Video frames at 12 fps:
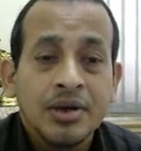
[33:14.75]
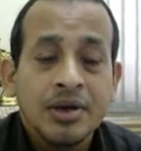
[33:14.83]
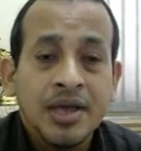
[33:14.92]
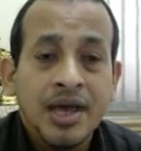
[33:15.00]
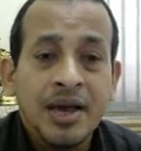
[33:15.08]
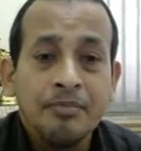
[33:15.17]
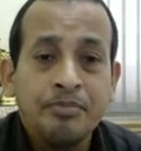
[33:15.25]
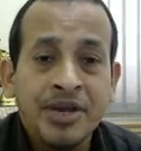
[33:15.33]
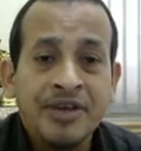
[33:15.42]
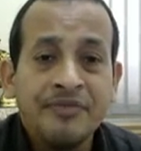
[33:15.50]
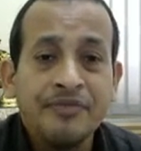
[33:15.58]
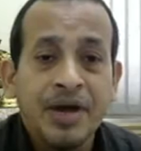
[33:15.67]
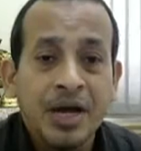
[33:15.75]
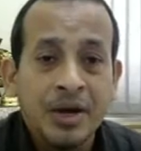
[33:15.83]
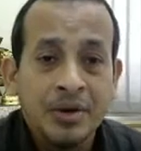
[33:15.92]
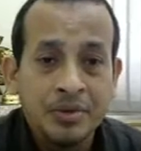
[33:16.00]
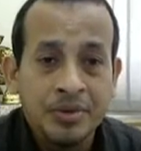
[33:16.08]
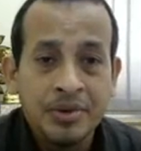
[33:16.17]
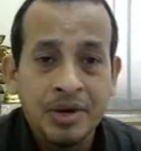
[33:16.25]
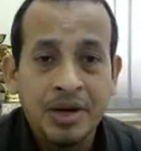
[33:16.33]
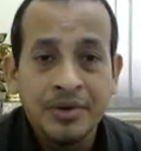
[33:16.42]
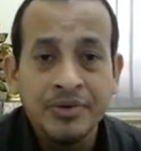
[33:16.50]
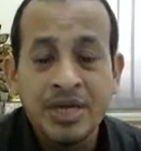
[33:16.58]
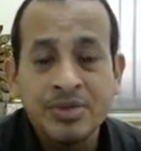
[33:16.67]
A brief
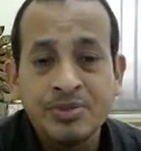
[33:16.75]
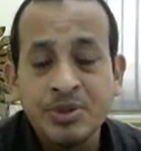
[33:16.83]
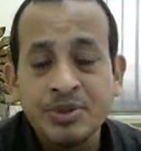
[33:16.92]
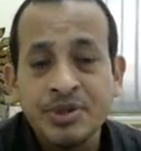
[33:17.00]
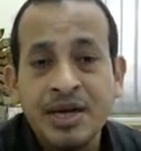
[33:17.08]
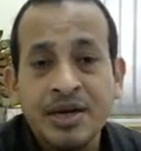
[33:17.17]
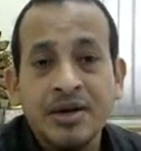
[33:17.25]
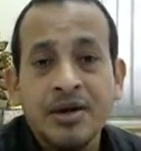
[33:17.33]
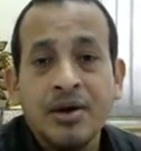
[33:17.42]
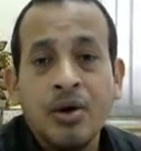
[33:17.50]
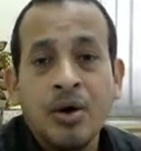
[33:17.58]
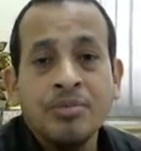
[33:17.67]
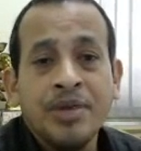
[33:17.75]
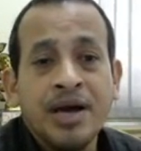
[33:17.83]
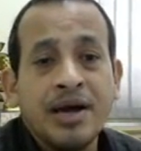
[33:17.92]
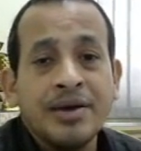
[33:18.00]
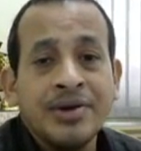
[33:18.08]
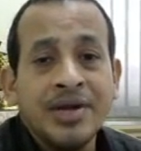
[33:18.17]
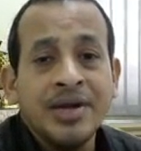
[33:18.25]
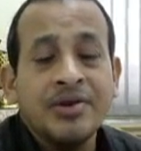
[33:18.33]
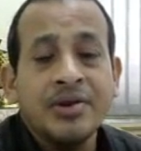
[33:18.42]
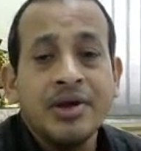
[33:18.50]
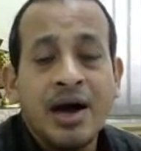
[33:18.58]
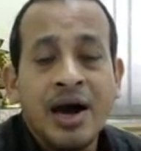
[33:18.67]
description of the
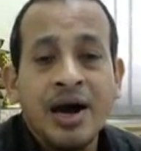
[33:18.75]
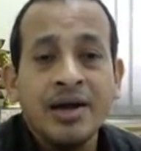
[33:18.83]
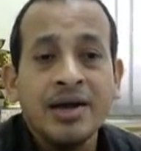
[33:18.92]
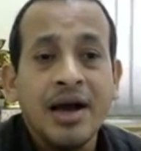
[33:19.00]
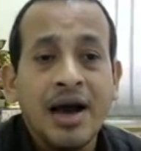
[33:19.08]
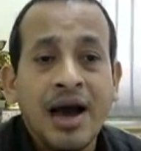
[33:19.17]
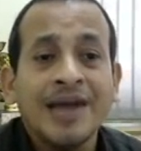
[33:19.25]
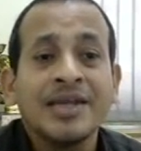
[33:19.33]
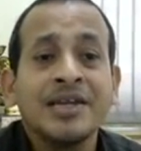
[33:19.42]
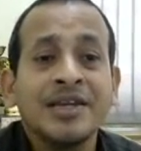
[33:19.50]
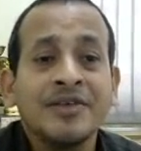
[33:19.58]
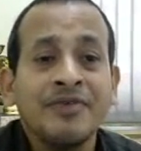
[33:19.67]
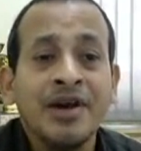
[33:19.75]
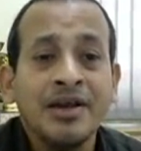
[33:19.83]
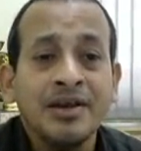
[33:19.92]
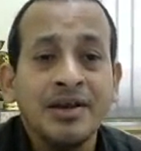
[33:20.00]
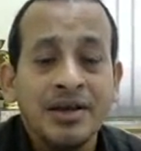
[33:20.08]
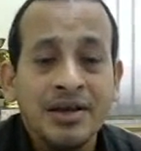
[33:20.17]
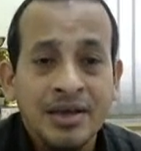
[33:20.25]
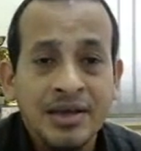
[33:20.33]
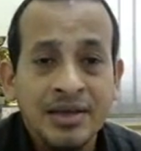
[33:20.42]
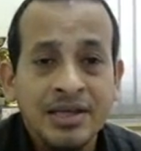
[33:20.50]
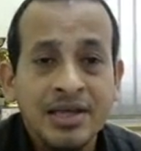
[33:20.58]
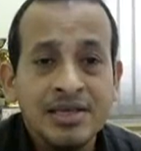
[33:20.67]
need are identified
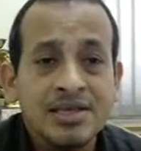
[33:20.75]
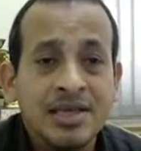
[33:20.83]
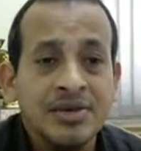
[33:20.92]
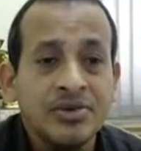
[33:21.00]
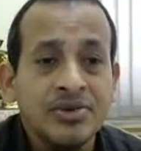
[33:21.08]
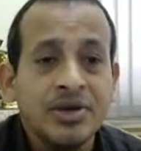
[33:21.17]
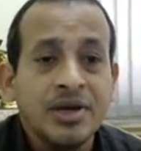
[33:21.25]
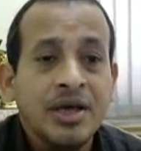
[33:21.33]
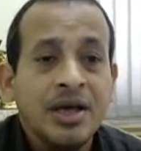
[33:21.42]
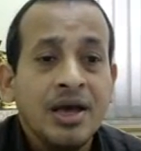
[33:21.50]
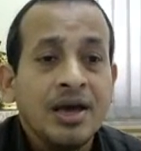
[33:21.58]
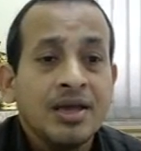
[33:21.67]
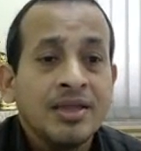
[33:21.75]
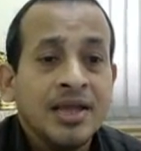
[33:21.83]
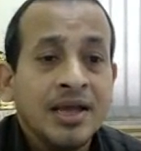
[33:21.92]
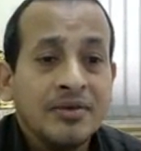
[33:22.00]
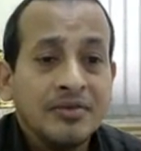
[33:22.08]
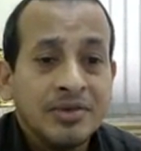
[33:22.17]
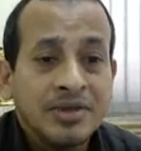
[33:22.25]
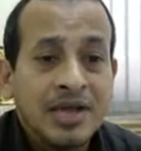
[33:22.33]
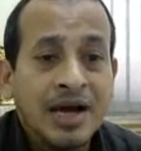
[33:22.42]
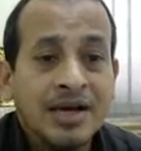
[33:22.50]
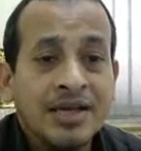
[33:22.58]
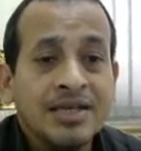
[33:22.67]
in this stage. Then
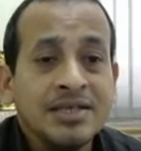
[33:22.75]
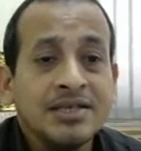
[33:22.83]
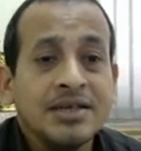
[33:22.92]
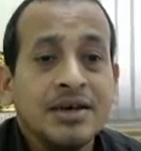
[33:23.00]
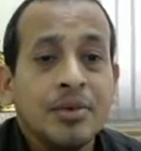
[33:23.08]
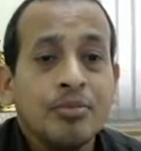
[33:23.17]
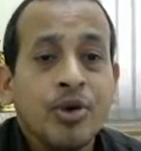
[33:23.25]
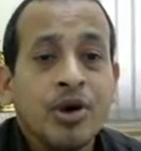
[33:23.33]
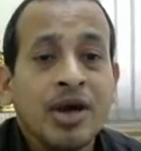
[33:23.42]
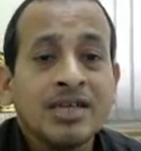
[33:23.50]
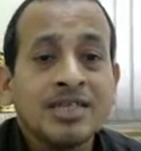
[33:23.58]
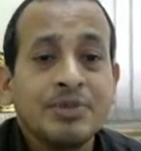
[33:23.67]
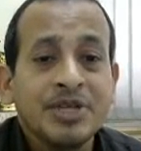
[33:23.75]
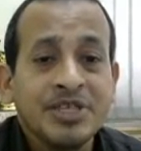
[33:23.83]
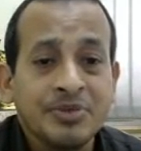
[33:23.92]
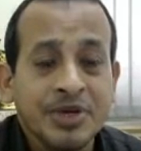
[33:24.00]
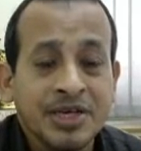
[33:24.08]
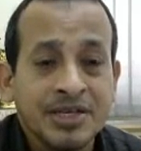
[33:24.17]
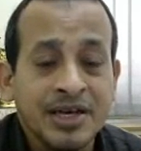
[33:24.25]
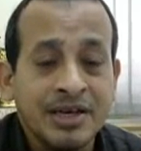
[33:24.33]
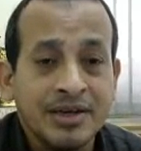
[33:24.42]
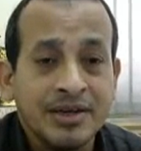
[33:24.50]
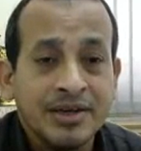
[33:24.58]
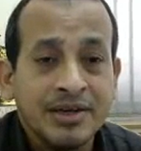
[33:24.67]
third is product specification.
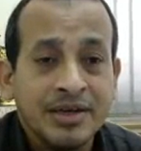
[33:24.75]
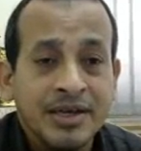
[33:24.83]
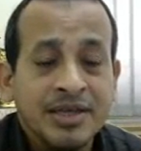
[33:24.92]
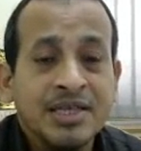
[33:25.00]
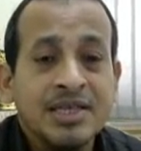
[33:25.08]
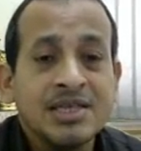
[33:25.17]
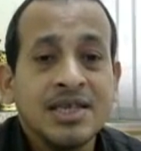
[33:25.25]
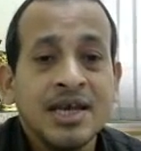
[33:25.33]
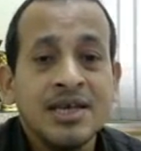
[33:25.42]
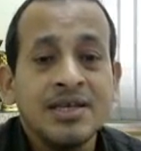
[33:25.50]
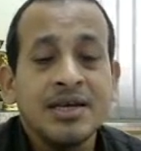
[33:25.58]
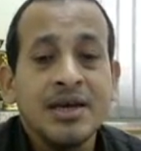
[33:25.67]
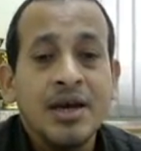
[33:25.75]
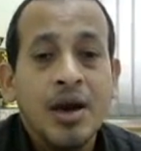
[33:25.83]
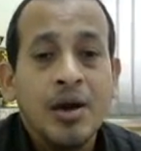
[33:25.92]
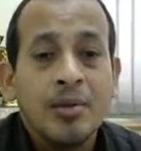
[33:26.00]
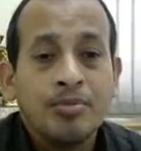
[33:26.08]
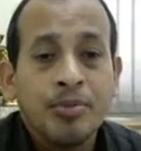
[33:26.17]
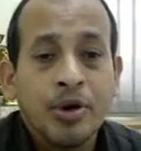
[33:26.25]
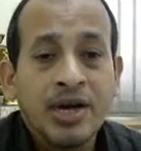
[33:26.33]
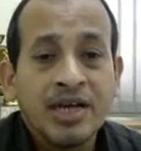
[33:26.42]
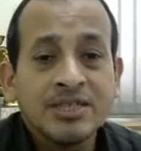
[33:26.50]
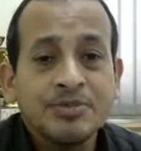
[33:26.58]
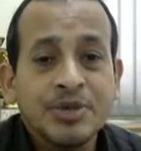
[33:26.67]
In this stage,
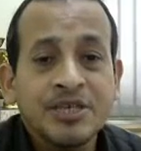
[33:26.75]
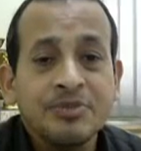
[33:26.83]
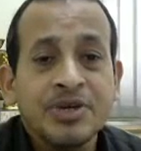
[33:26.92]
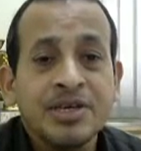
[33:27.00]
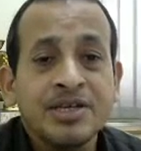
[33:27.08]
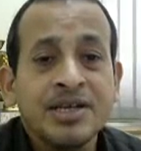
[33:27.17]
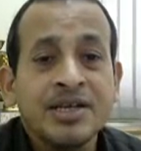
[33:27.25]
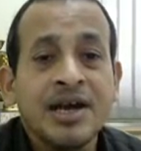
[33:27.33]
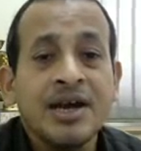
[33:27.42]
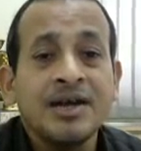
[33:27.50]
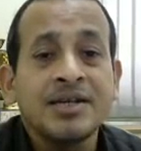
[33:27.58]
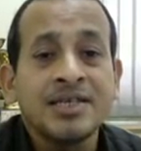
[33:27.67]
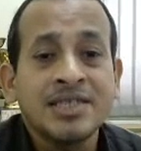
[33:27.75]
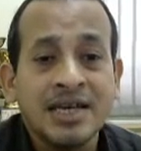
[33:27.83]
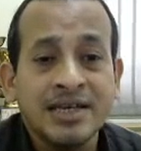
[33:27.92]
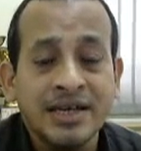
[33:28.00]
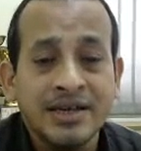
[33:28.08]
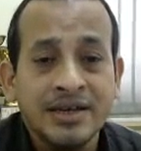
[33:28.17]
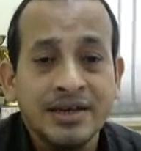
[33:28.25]
product specification are decided.